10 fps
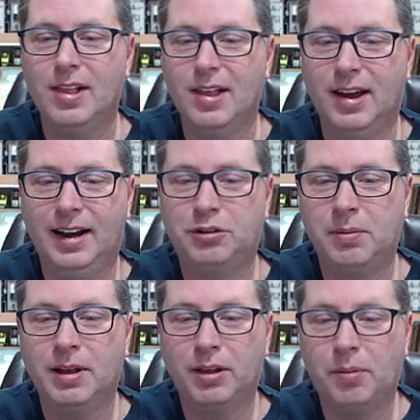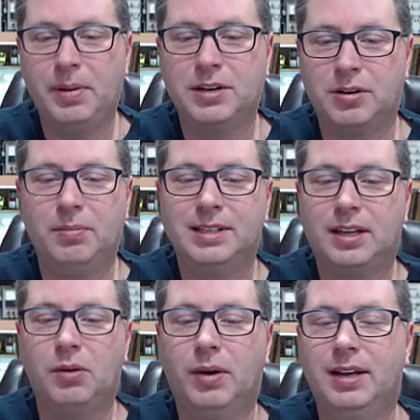and he drew me a little picture. And
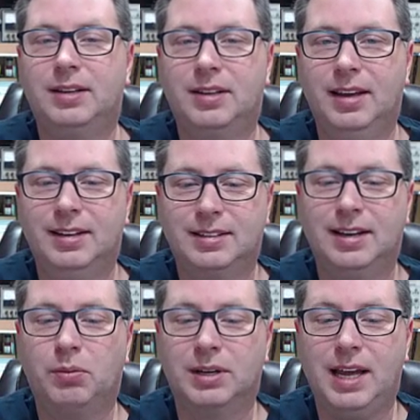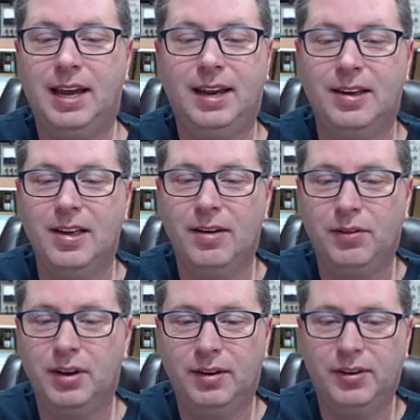basically what he said was, hey,
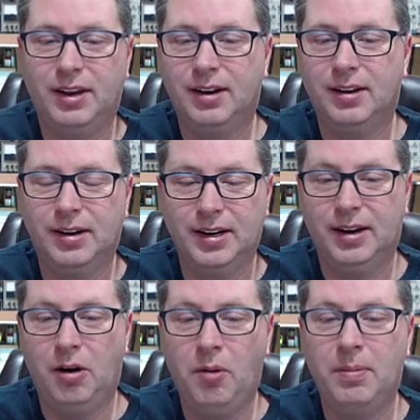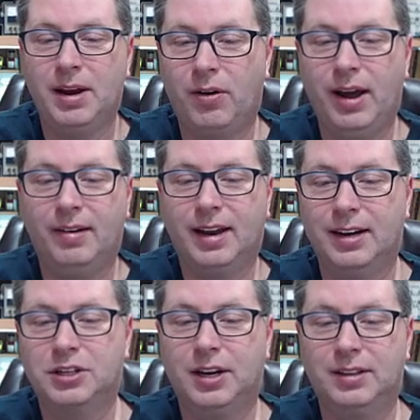if you get a ohm meter out and kind
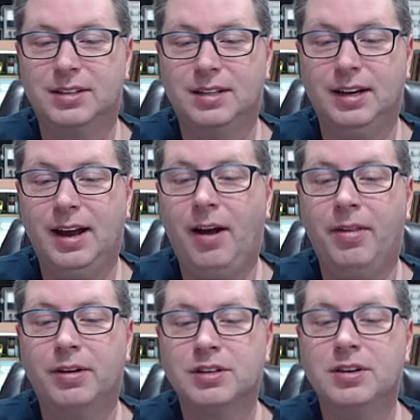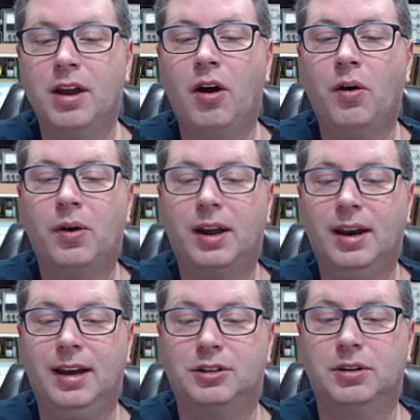of check this thing out, there's no
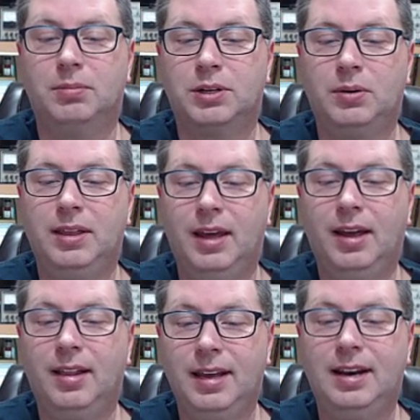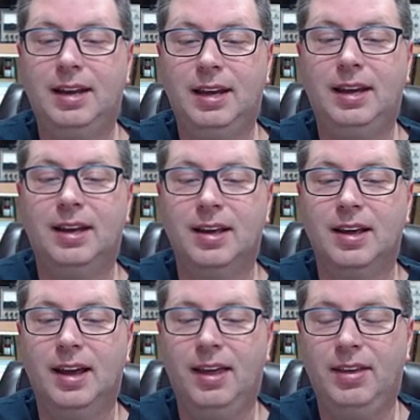connection between the LED
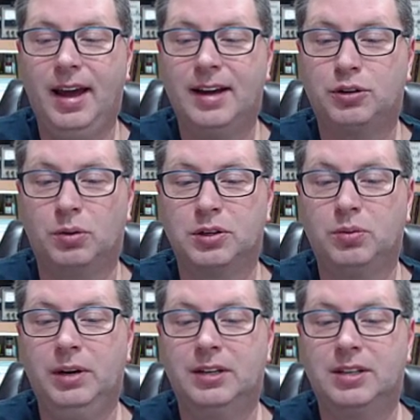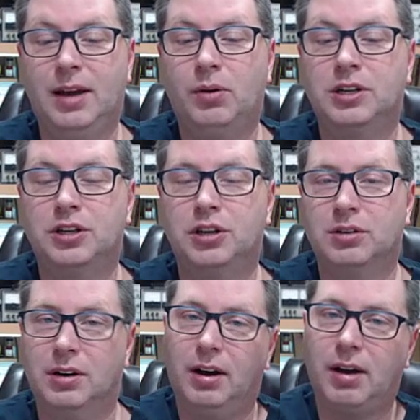and the actual switch. They were just
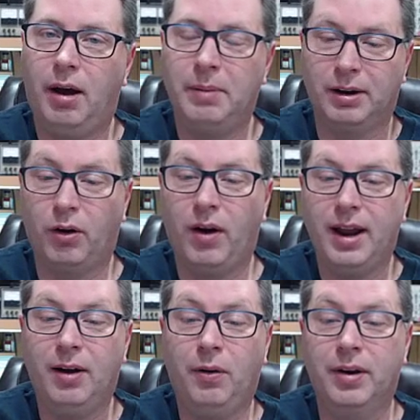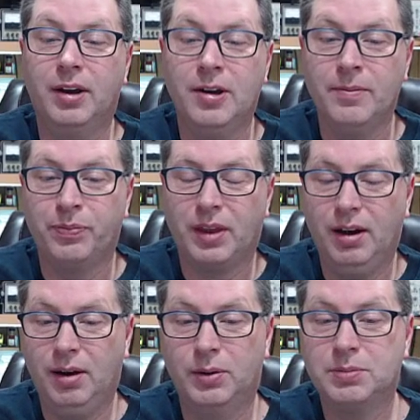using a common ground.
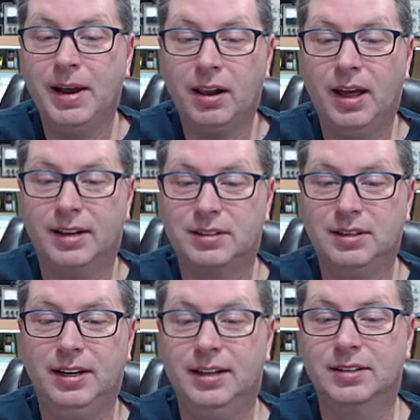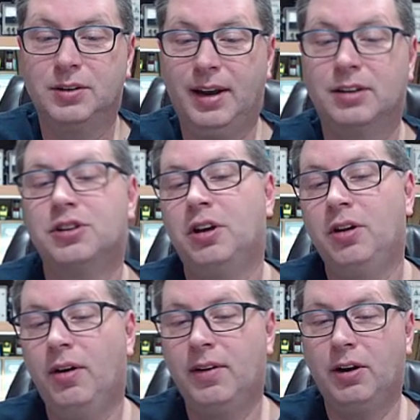which made a lot of sense. So I can show
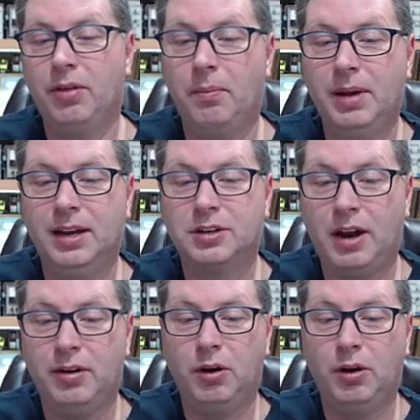you over here on the bench how you